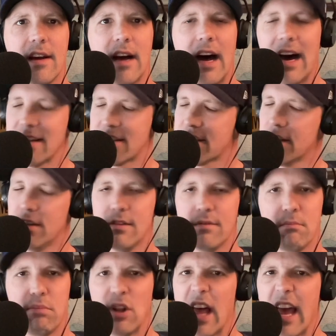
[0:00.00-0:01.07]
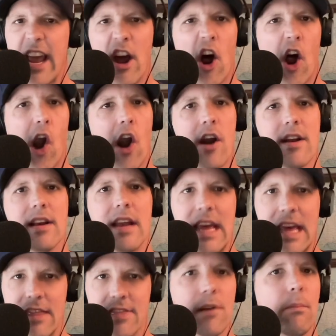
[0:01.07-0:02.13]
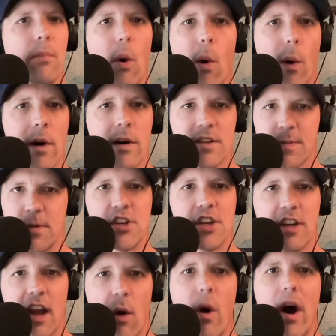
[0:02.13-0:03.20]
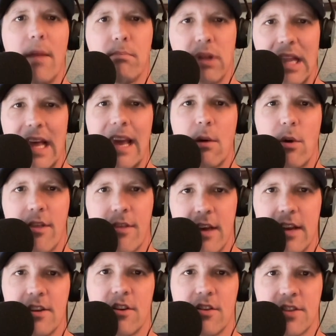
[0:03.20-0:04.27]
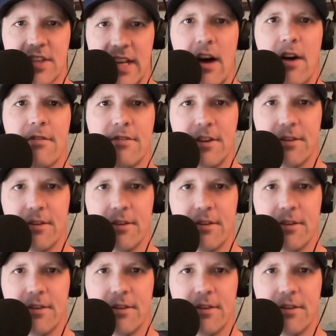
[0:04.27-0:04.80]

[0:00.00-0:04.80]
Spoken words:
hustle, play hard, and hit the boards, but you know what? Play within yourself